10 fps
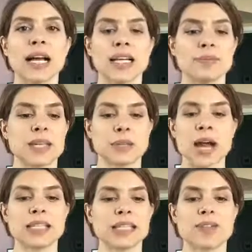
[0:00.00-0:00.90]
I did a
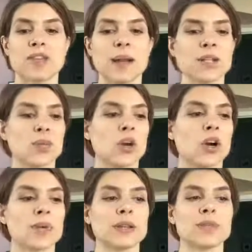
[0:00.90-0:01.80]
practice for everybody's
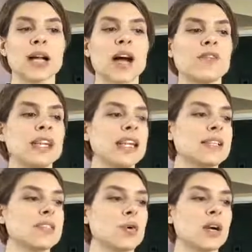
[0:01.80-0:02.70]
word, whether it was
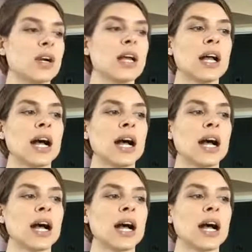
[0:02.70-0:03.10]
confidence or